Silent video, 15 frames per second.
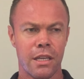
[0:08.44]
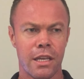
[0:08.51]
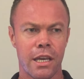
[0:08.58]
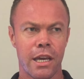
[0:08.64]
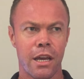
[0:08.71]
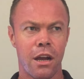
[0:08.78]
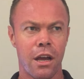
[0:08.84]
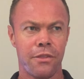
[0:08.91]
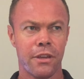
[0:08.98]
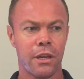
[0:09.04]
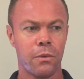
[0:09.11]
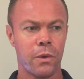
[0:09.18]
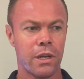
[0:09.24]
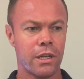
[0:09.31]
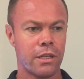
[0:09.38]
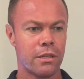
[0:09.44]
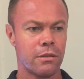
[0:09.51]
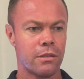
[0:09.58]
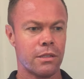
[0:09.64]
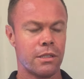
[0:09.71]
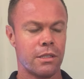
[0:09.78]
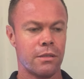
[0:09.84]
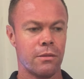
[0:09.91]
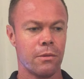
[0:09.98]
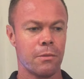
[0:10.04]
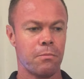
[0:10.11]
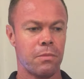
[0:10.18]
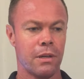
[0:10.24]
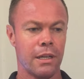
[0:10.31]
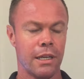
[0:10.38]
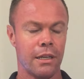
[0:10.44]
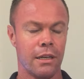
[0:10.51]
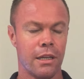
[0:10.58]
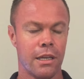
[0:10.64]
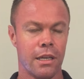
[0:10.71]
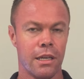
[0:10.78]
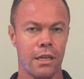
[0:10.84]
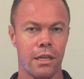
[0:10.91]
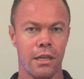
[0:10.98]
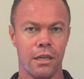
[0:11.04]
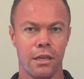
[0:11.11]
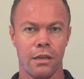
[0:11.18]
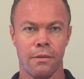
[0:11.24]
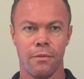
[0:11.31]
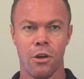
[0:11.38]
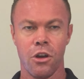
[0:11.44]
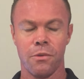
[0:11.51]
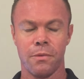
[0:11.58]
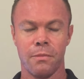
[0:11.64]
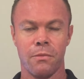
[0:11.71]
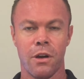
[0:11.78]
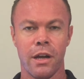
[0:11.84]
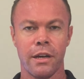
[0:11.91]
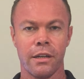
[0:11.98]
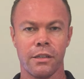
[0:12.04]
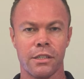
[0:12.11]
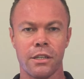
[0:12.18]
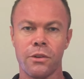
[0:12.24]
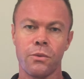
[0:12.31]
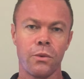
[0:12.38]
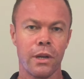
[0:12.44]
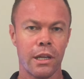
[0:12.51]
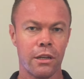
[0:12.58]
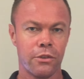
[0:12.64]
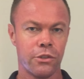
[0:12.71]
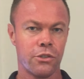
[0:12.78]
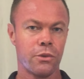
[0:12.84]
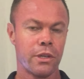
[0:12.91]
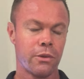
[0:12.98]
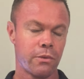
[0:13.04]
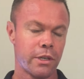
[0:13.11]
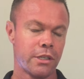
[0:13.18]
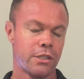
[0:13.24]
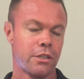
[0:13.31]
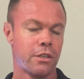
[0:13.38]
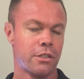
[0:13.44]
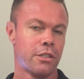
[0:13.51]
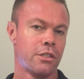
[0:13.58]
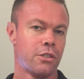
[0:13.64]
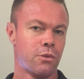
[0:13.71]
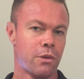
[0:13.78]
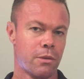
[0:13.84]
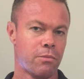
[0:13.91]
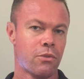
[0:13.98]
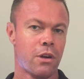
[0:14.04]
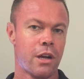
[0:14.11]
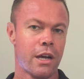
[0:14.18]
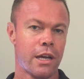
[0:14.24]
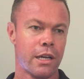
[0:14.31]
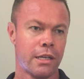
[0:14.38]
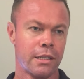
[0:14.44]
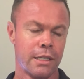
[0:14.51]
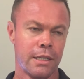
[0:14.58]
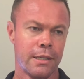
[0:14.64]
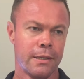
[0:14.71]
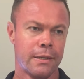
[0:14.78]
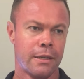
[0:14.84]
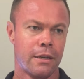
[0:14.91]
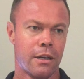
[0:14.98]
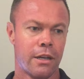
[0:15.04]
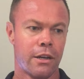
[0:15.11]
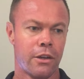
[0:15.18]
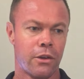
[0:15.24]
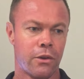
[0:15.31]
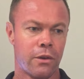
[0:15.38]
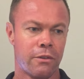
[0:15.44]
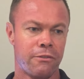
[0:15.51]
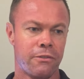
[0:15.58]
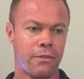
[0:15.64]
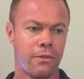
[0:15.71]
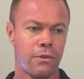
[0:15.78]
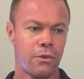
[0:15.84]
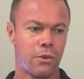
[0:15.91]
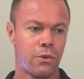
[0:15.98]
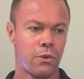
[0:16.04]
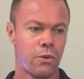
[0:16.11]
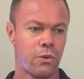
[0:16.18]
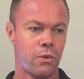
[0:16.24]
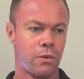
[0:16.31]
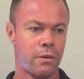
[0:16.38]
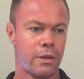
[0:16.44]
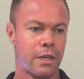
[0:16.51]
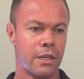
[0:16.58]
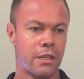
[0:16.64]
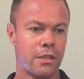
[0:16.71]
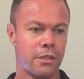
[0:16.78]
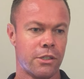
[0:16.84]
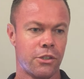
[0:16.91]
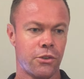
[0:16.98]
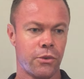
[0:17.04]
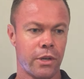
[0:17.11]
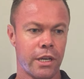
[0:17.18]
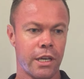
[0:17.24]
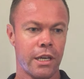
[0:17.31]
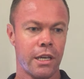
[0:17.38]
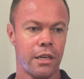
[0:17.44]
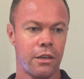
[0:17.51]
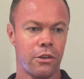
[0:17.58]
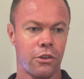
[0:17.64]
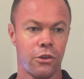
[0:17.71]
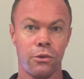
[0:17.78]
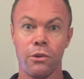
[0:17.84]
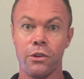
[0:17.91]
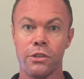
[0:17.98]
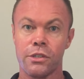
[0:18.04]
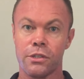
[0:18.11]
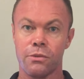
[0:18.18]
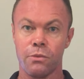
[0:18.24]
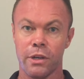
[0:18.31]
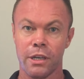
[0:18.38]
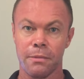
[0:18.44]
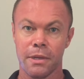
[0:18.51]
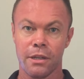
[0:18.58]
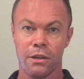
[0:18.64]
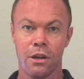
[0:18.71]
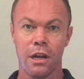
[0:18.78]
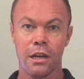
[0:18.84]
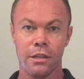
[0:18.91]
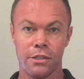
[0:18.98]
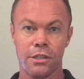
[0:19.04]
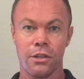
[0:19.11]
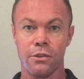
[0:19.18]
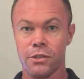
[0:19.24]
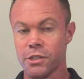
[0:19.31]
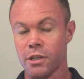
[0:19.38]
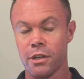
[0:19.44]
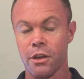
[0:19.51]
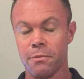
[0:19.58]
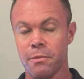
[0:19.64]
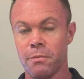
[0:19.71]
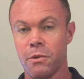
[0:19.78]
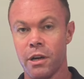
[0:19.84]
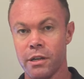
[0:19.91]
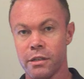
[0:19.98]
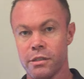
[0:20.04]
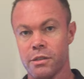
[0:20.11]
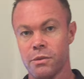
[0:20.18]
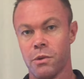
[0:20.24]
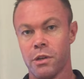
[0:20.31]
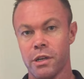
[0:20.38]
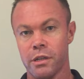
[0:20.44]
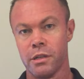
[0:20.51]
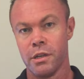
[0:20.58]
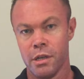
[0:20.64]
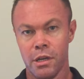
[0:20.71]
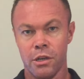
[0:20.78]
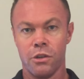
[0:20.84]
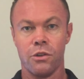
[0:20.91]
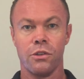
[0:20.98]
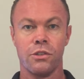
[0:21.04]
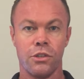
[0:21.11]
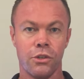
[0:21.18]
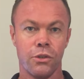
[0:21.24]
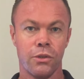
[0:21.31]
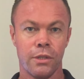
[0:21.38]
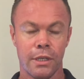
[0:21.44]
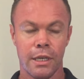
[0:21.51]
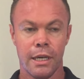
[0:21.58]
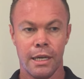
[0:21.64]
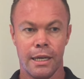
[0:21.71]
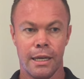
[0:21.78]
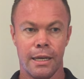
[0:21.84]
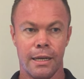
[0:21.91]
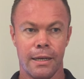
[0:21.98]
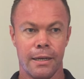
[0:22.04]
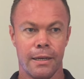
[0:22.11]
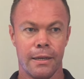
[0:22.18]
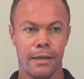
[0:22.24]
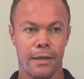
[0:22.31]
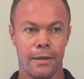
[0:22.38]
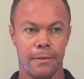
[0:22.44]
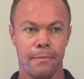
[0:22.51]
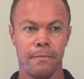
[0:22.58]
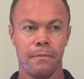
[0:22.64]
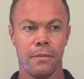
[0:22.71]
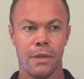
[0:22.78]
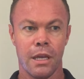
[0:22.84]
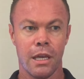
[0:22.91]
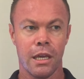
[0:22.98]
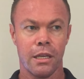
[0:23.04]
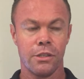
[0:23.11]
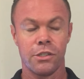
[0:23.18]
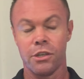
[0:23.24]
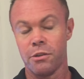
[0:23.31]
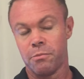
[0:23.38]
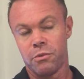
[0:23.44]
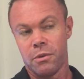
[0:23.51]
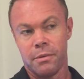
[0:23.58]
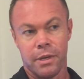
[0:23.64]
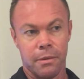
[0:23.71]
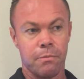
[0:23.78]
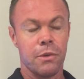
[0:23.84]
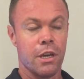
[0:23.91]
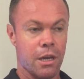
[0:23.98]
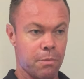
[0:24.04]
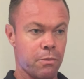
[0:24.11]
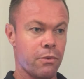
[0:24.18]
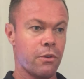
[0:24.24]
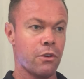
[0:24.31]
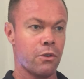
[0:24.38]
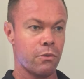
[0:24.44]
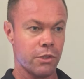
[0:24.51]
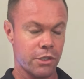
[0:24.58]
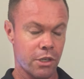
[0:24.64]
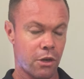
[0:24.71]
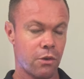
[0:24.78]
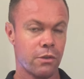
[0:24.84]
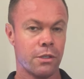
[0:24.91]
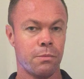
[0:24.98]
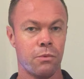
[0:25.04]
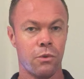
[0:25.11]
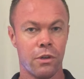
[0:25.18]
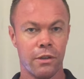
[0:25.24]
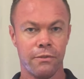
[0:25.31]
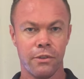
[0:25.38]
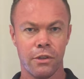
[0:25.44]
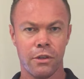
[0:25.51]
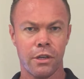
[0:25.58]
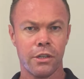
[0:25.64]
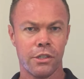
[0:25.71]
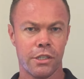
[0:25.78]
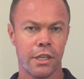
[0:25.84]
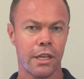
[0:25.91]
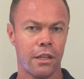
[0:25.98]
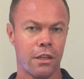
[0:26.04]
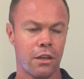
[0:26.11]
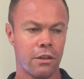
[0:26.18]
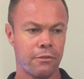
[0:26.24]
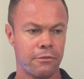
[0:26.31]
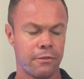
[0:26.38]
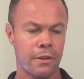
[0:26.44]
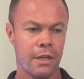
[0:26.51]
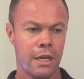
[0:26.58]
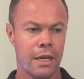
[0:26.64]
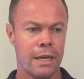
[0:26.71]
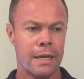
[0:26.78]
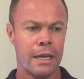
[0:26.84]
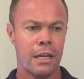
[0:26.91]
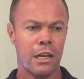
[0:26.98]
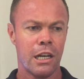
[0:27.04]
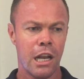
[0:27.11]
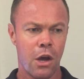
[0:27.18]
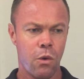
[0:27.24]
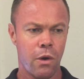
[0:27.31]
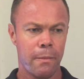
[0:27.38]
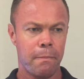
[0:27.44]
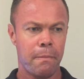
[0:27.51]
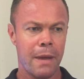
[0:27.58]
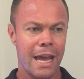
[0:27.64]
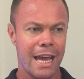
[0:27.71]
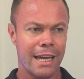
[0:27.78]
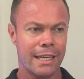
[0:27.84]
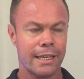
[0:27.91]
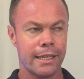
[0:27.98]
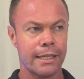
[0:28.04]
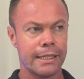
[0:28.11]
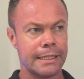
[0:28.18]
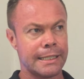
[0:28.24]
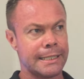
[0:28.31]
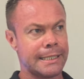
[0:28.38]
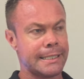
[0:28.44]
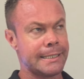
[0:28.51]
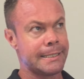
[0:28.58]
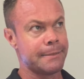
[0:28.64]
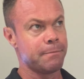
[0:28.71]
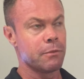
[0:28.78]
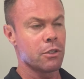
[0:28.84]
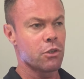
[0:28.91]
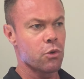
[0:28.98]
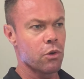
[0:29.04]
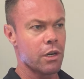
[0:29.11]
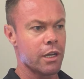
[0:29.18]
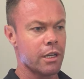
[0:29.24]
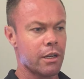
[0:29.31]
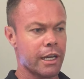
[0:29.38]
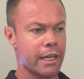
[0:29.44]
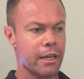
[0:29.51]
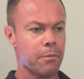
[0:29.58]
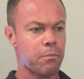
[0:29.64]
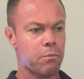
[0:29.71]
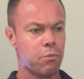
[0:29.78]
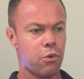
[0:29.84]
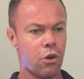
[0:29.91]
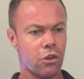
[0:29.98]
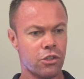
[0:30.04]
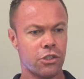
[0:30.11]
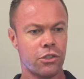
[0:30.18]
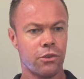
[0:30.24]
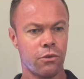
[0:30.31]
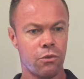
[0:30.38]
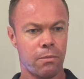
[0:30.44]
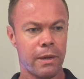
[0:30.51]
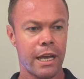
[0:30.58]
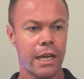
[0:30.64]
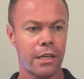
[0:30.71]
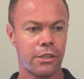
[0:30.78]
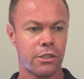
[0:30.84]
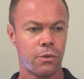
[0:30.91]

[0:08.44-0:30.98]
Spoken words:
Yeah, I think I went in completely open-minded because I didn't really do any research into it prior. I know a few industry gurus recommended it highly, so I was certainly open-minded to what it could do. And so from a pure results point of view, I used to get a lot of lower back, call it like a postural pain.